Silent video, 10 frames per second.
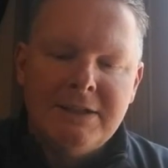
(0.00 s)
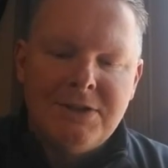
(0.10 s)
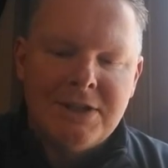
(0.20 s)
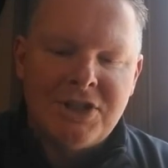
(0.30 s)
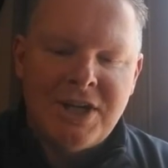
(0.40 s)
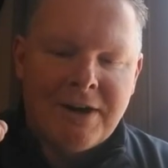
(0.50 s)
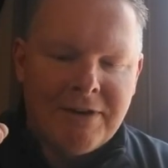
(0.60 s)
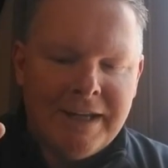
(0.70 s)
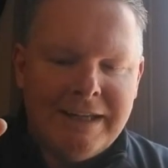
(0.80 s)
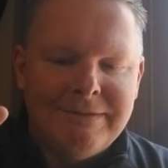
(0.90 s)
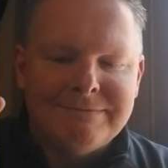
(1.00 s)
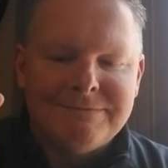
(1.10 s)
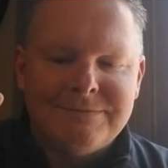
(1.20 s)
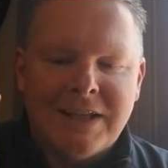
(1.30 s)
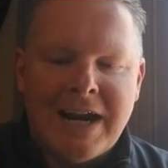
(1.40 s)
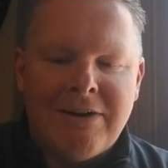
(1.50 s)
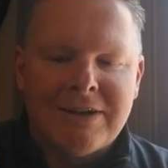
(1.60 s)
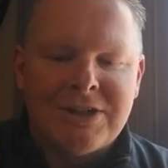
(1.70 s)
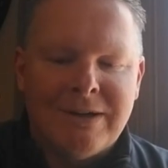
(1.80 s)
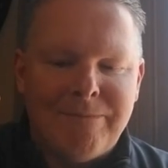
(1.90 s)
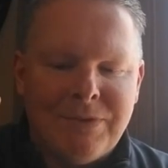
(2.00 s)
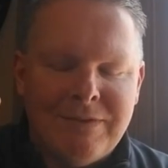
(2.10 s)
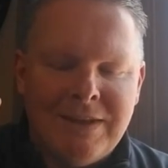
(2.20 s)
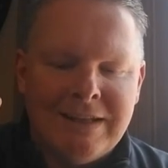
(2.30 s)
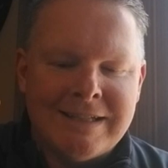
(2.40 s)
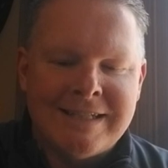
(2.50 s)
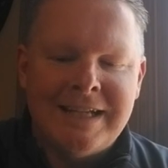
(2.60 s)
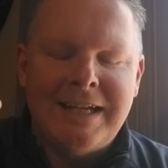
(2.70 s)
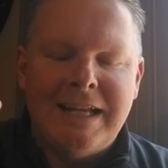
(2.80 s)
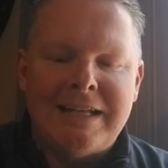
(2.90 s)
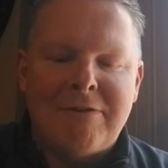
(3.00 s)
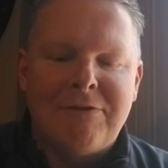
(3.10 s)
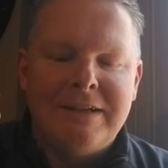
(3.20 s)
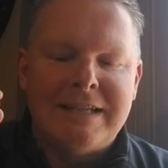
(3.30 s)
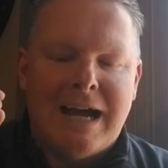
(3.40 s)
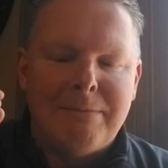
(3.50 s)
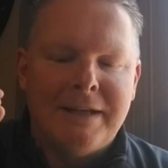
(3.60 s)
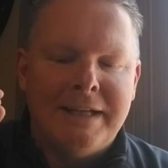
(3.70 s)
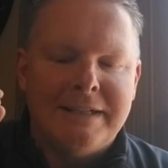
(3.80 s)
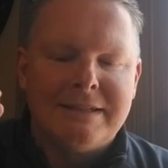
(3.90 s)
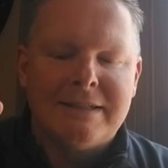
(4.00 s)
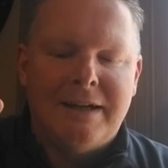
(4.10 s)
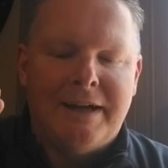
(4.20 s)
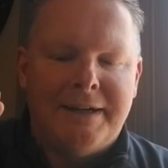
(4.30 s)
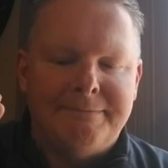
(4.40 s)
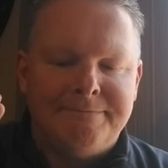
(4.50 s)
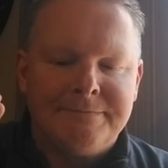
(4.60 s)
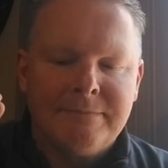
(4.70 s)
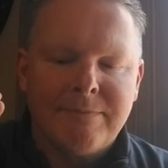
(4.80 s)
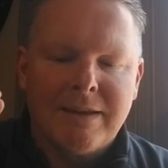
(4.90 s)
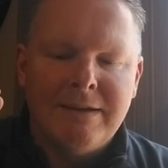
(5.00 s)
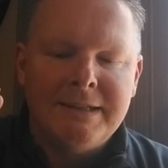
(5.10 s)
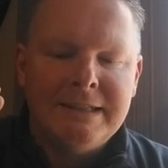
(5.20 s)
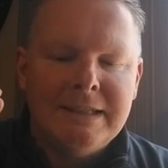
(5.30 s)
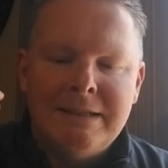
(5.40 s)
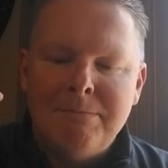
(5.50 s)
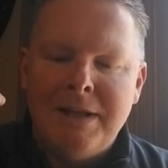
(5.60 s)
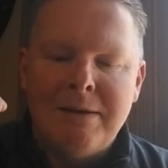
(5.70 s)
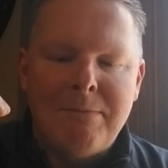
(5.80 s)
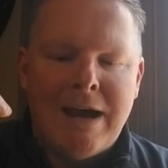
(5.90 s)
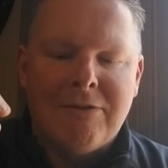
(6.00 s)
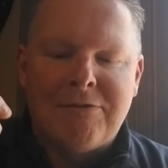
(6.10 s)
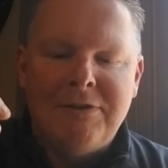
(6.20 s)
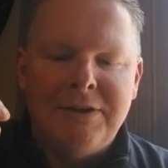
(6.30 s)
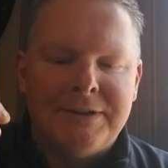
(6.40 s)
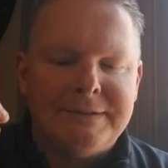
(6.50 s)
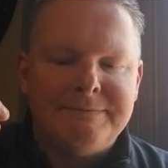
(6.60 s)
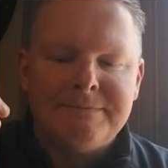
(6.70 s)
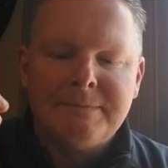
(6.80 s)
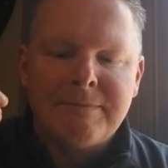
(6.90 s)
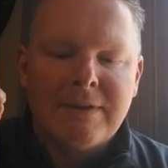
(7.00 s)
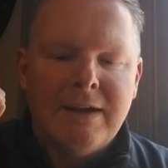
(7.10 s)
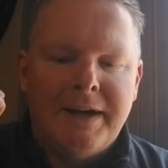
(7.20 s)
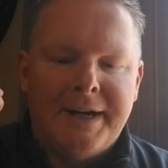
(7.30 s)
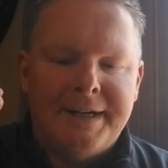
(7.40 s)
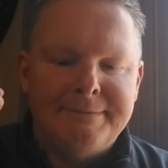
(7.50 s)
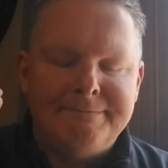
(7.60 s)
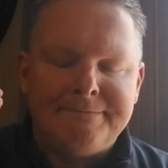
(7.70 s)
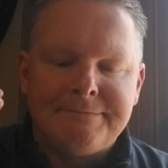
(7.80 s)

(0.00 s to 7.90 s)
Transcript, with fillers: the cherry character, the acidity definitely dominates. Um, medium mouth feel, um,